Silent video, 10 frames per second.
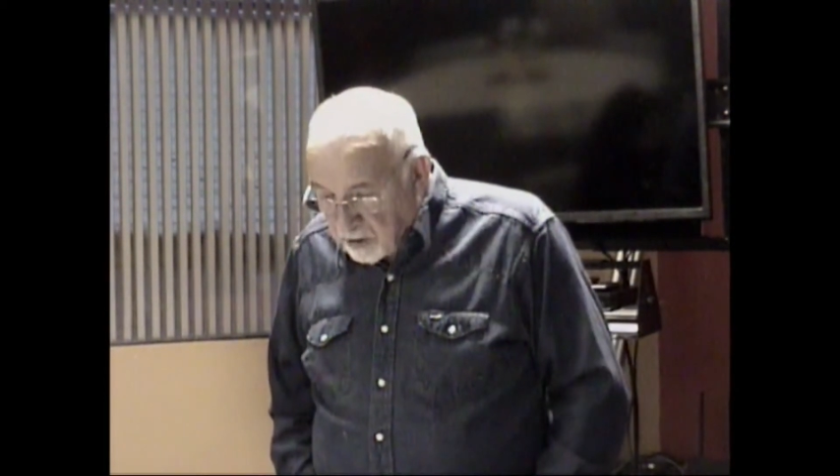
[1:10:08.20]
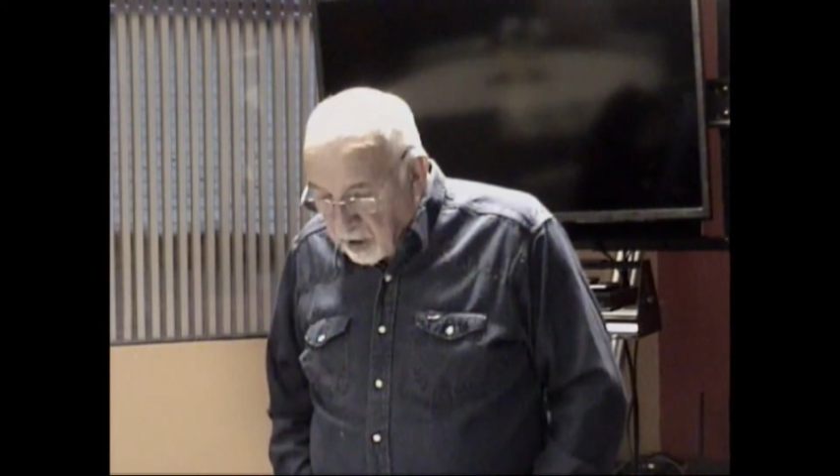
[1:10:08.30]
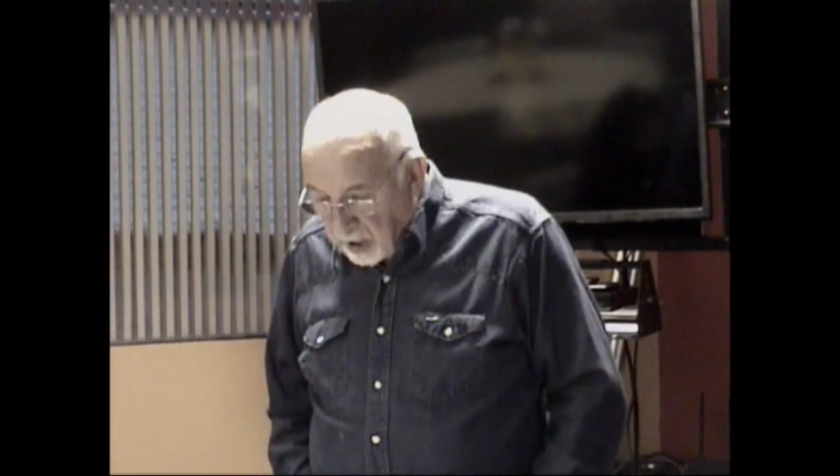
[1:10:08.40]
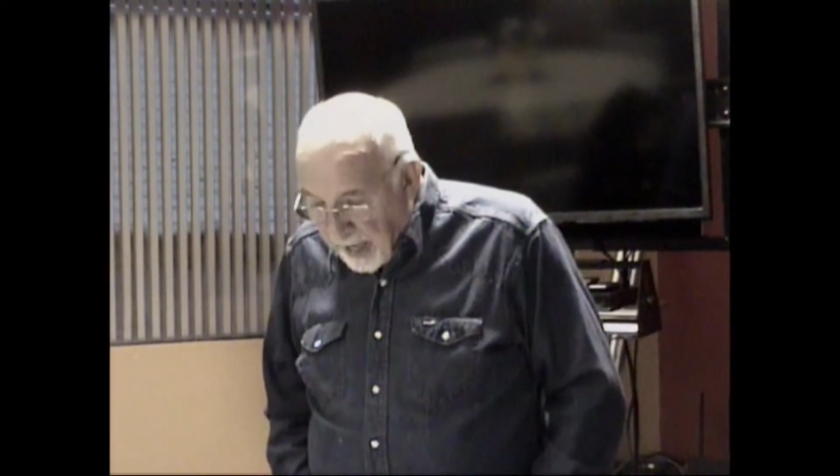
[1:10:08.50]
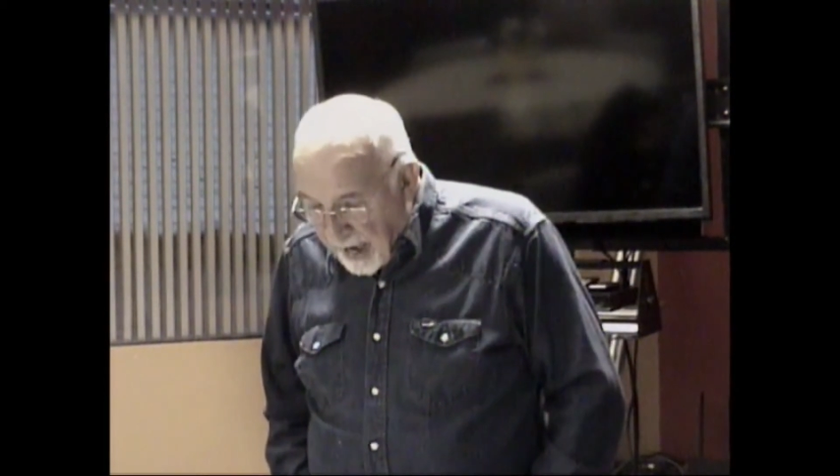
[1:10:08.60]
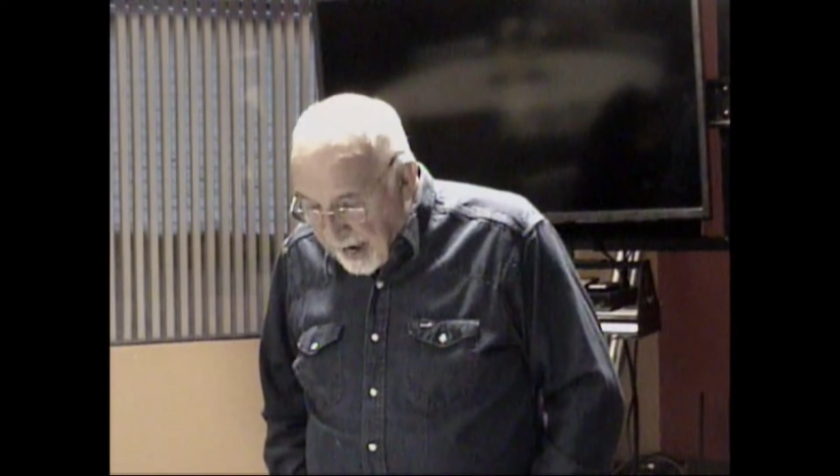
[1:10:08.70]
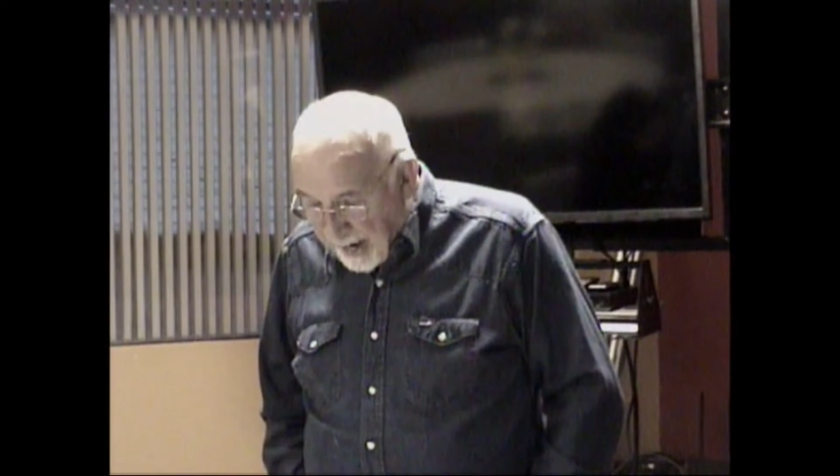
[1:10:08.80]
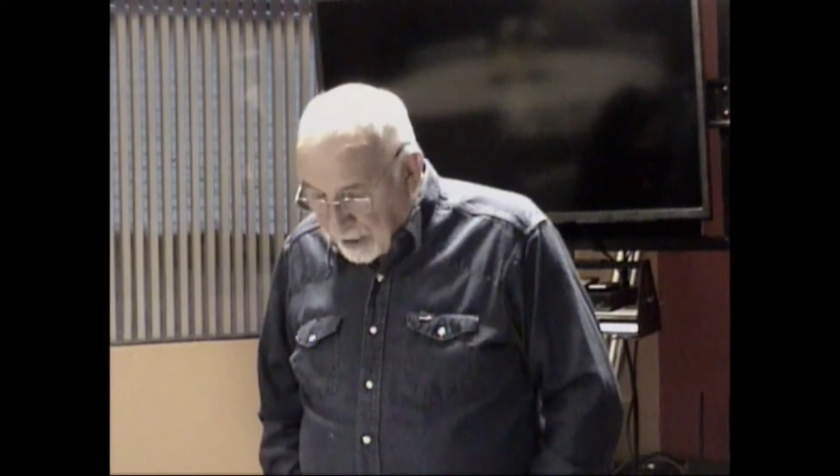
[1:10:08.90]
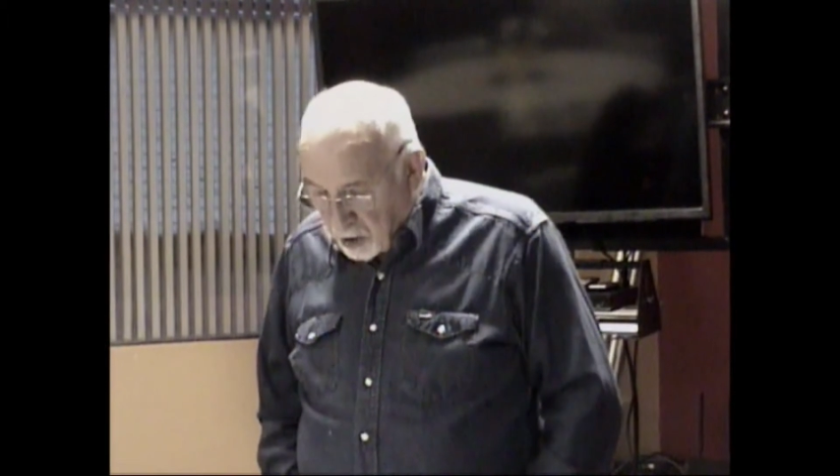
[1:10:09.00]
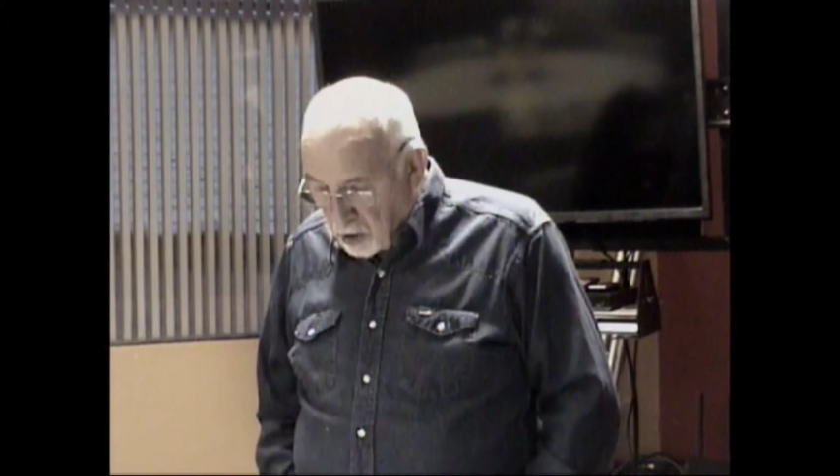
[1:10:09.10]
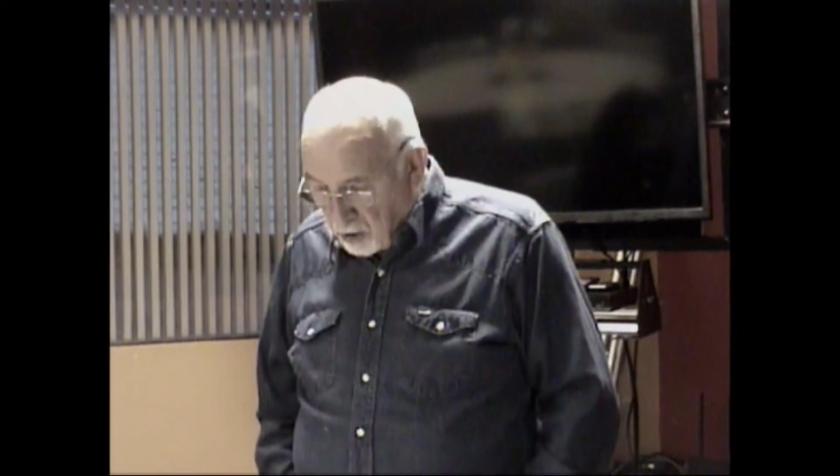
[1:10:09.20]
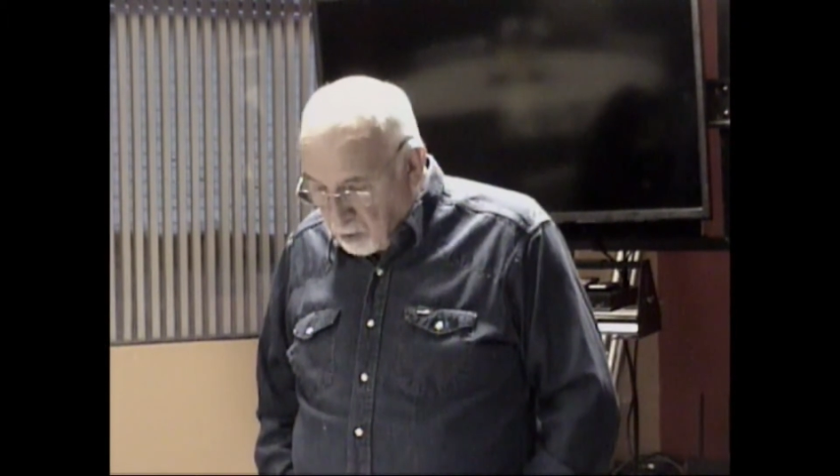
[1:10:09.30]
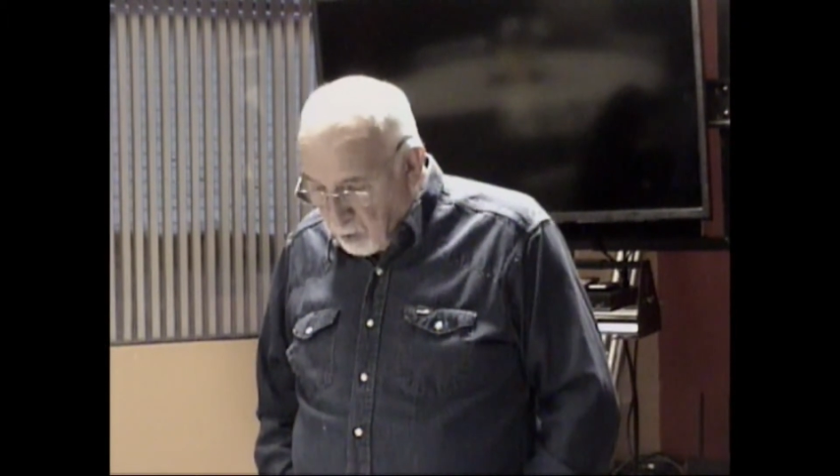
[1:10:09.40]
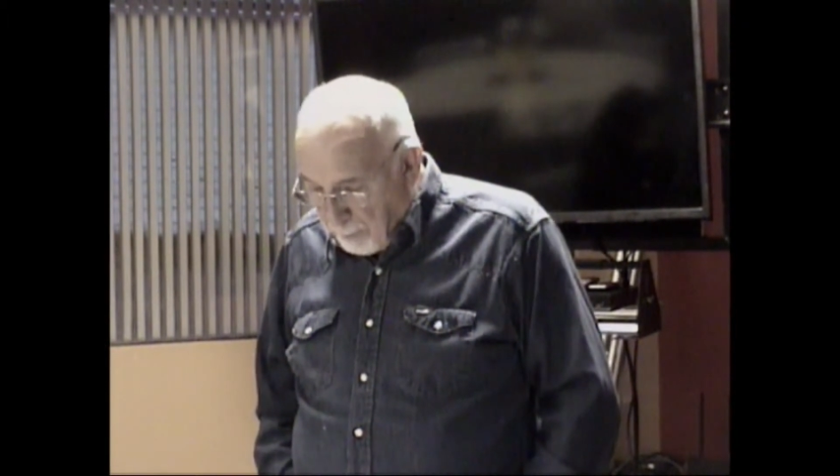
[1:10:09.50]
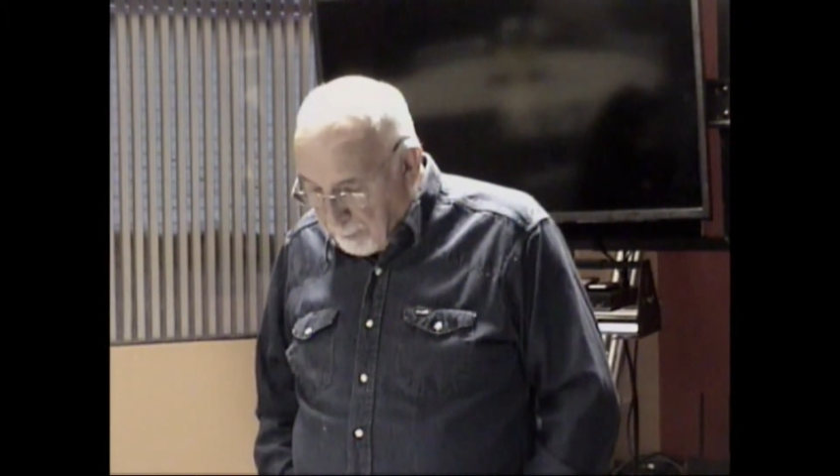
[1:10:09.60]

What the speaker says: to Laish, to a